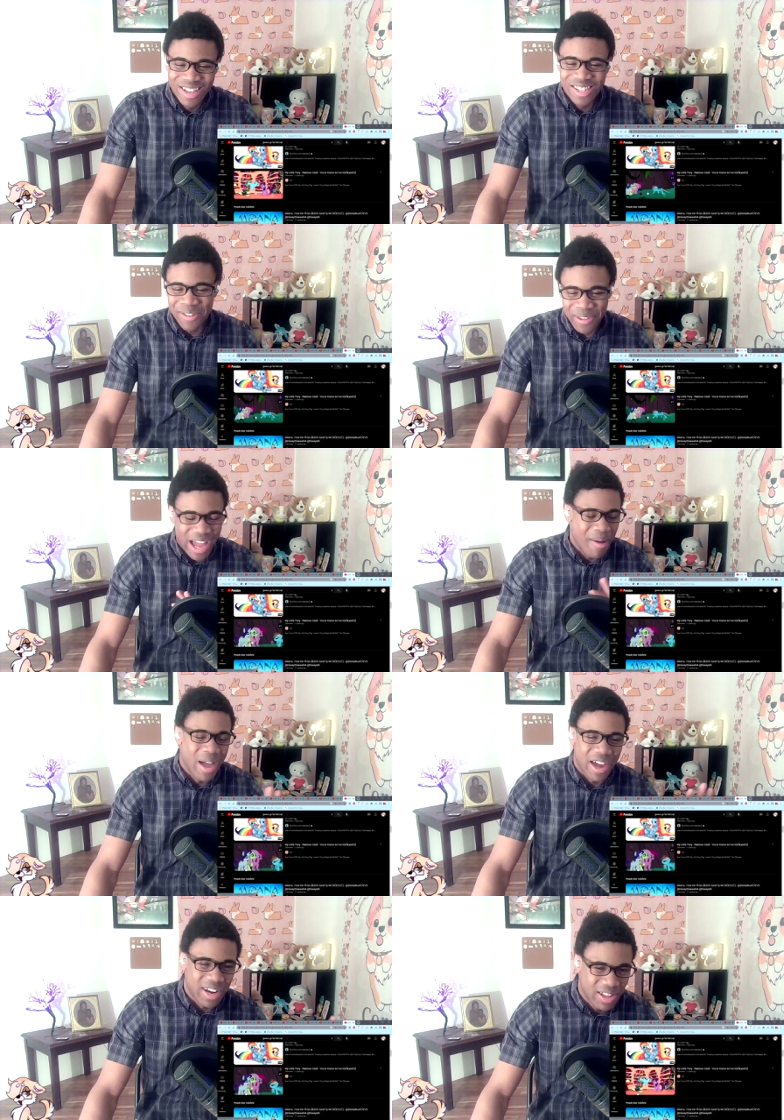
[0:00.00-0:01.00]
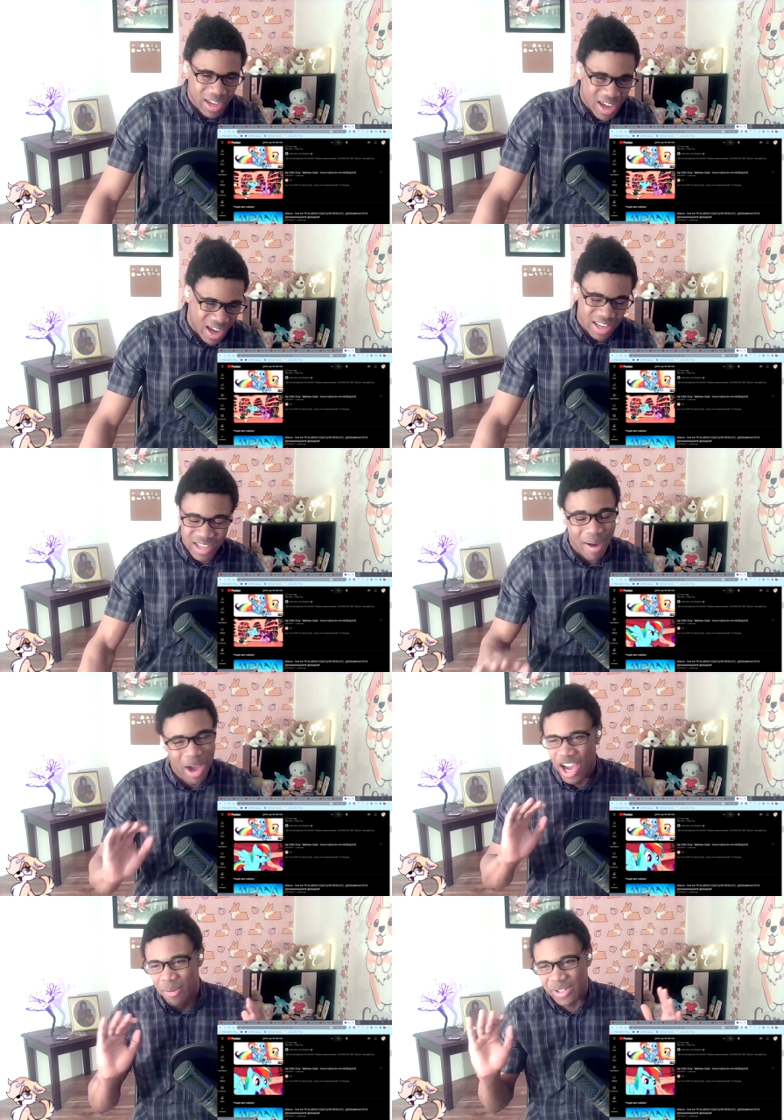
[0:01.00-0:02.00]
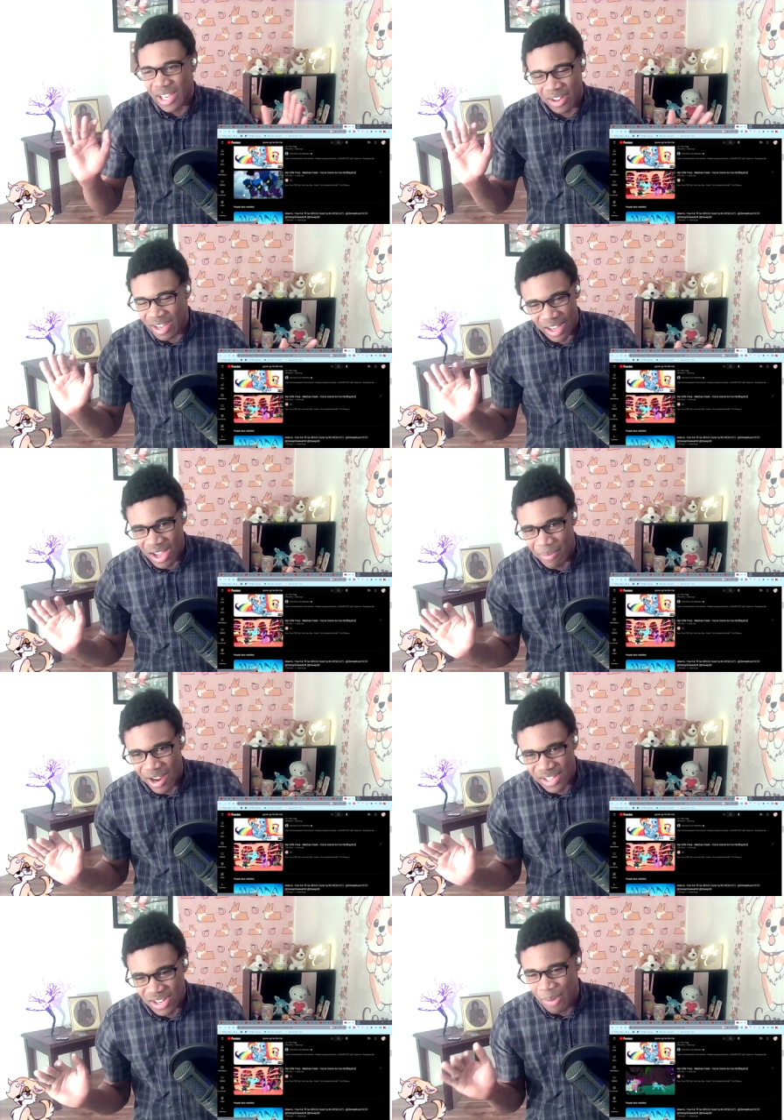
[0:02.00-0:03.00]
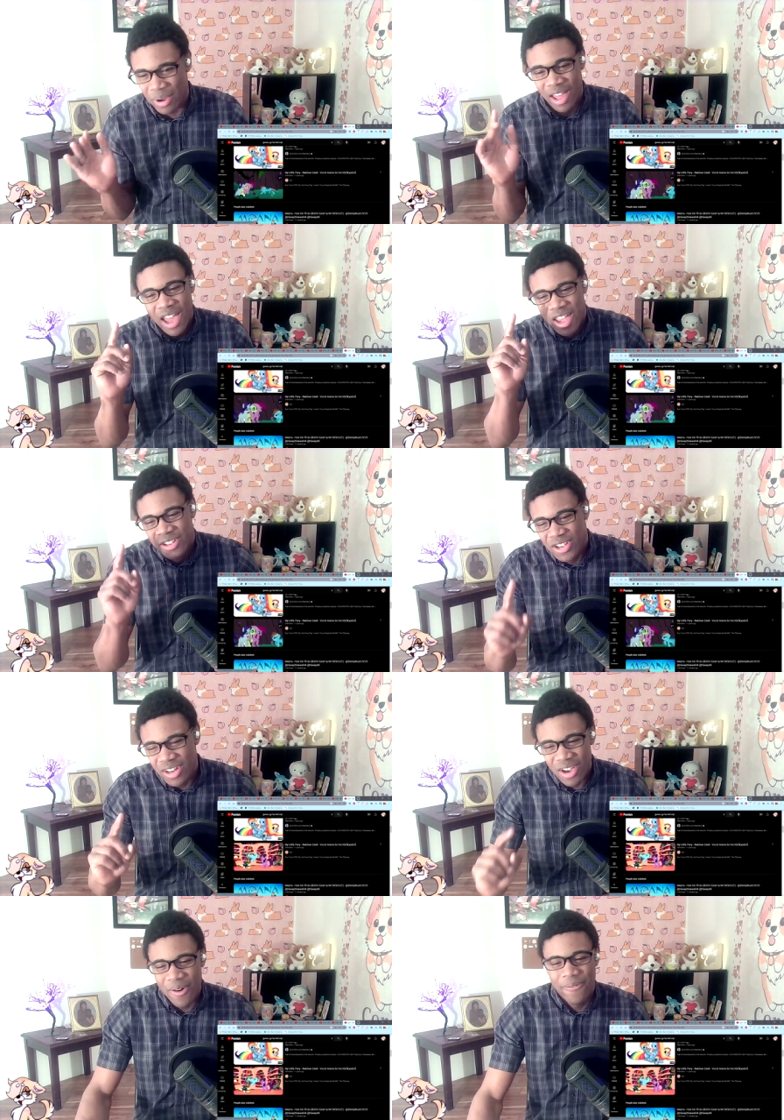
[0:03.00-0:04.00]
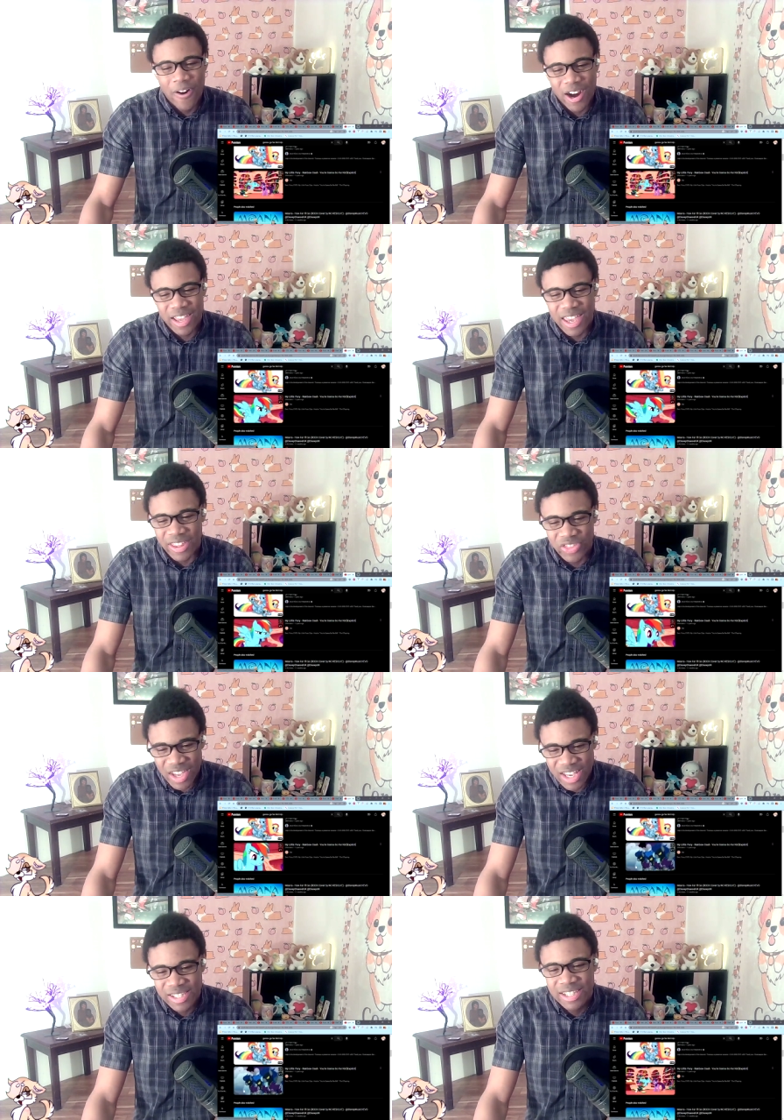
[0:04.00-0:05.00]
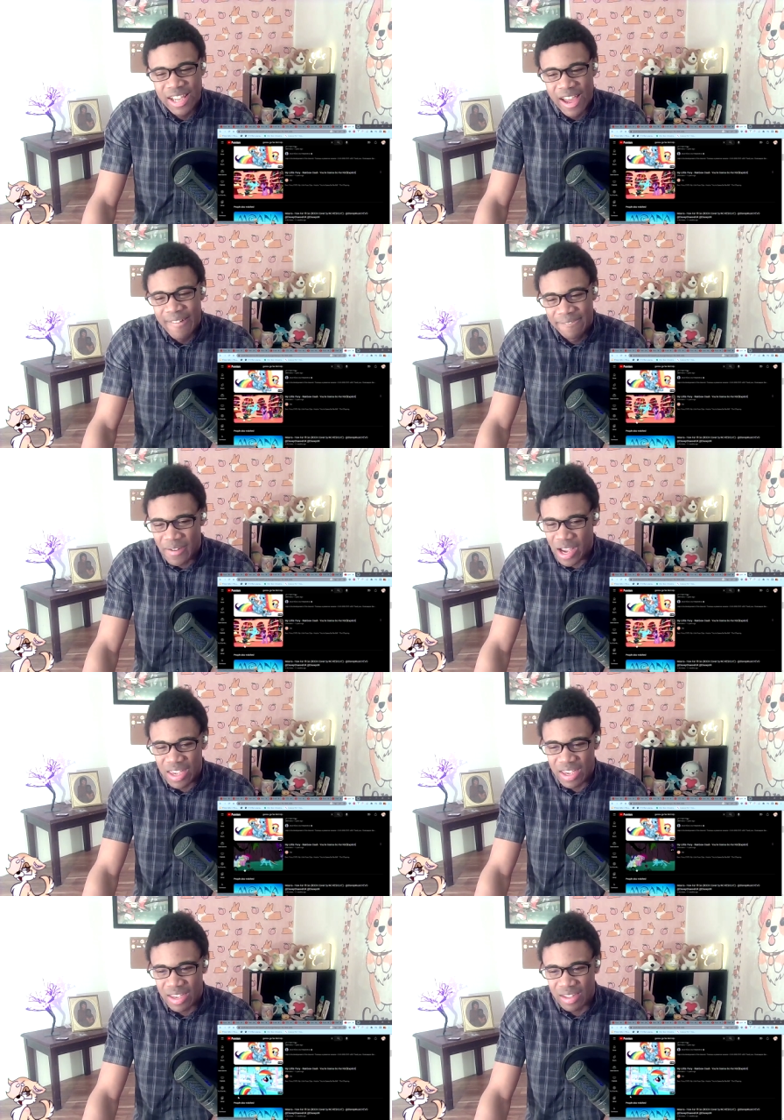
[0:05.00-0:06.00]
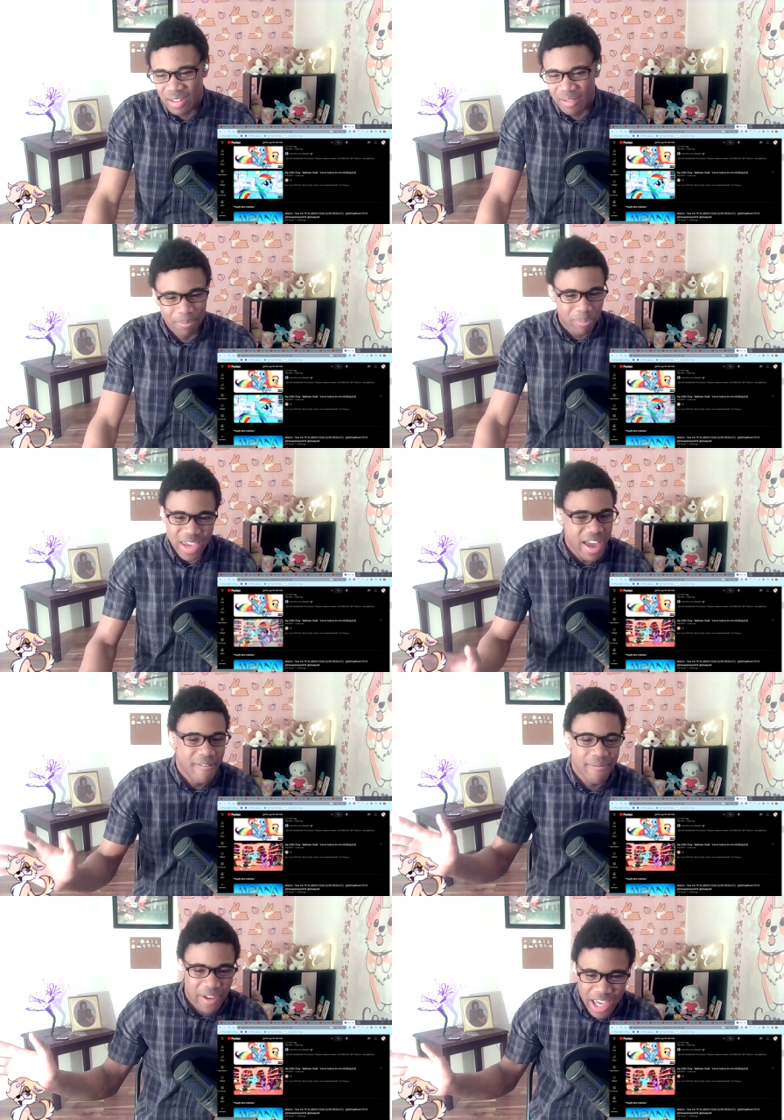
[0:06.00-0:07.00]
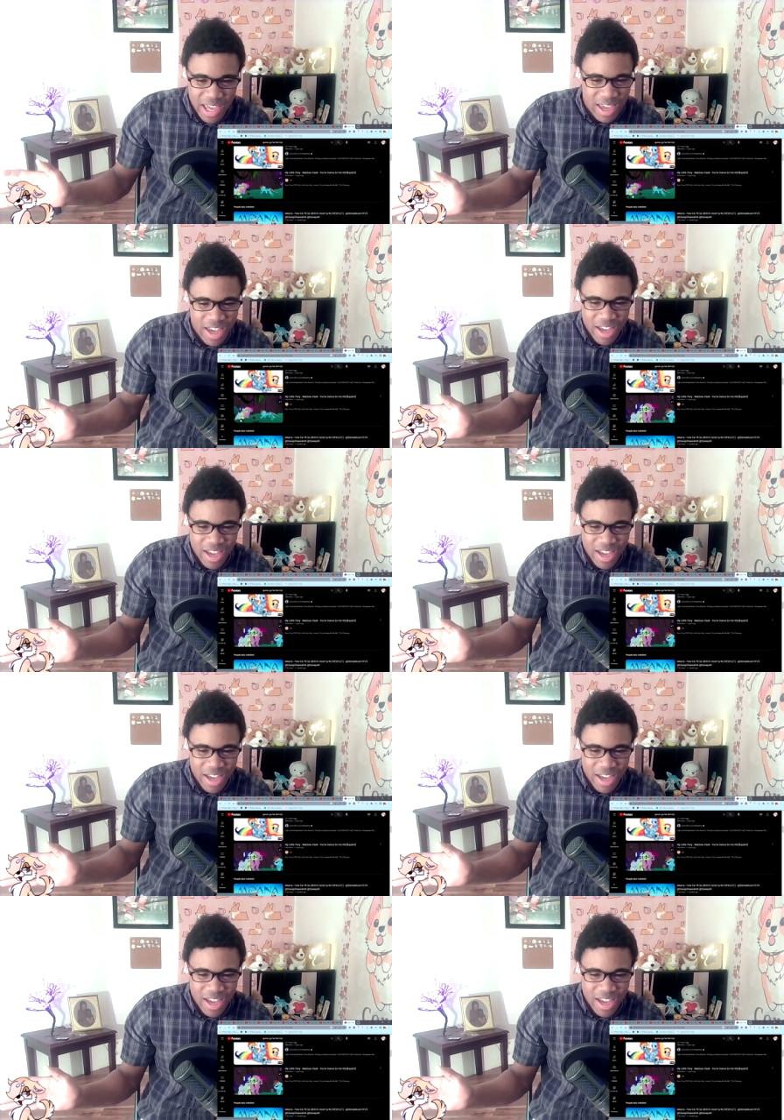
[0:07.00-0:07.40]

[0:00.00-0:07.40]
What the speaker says: something I'm not gonna click on because I'm 100% gonna get copyright strike, but You're Gonna Go Far, Kid. This fucking PMV,